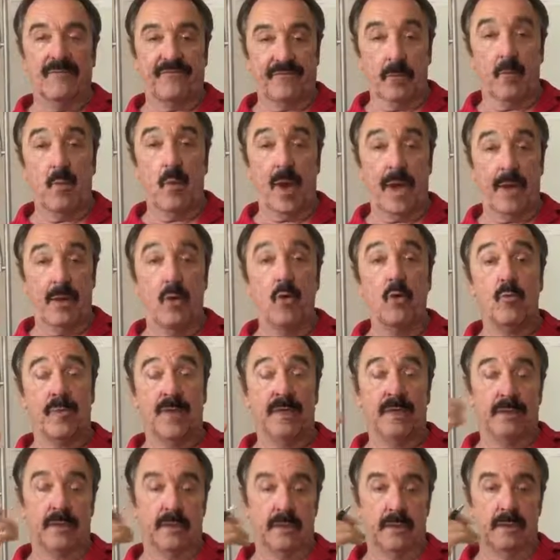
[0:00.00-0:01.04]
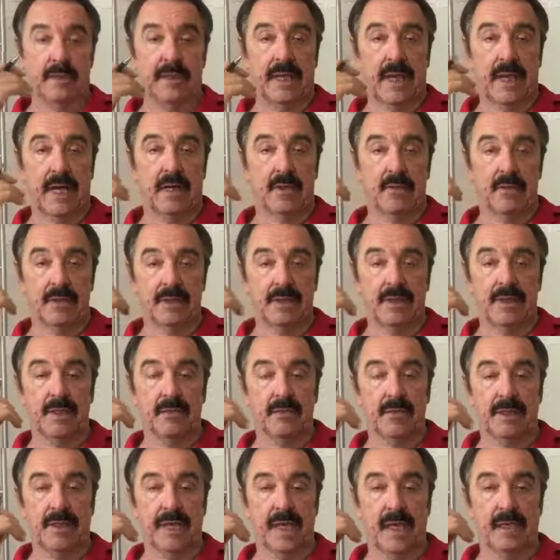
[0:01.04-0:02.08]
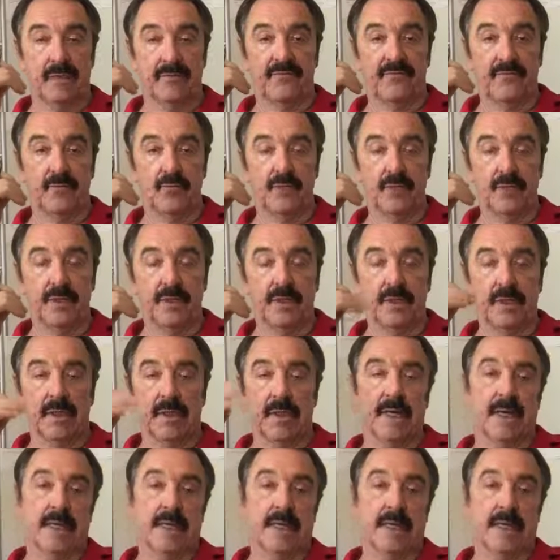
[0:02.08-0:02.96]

from Wyoming, they hired us here in California,